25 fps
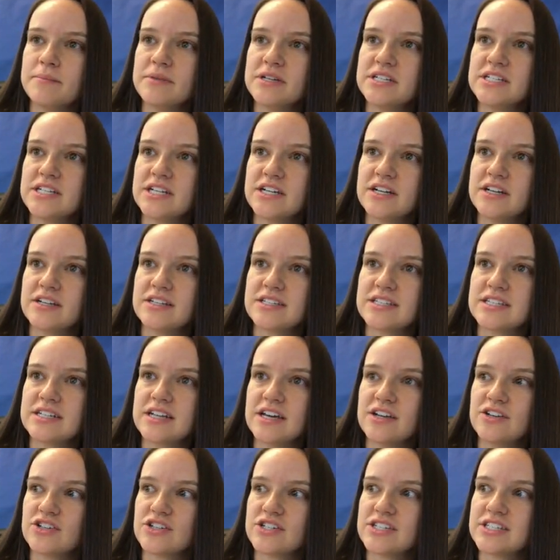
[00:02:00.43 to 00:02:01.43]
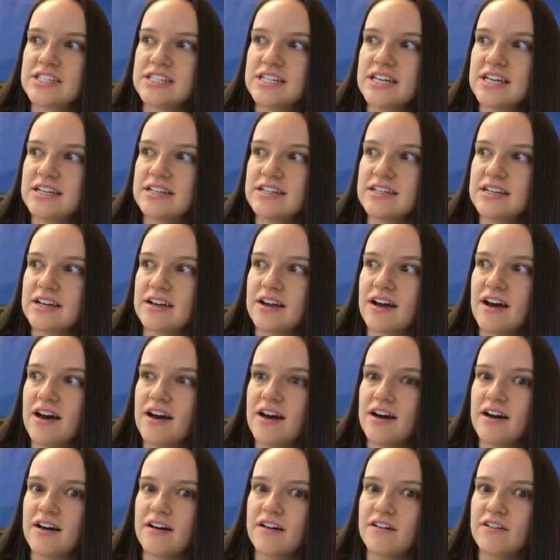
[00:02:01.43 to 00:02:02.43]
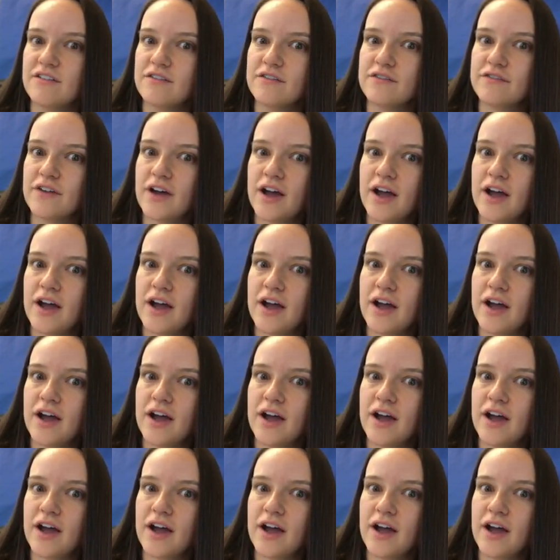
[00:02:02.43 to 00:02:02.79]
materials an understanding of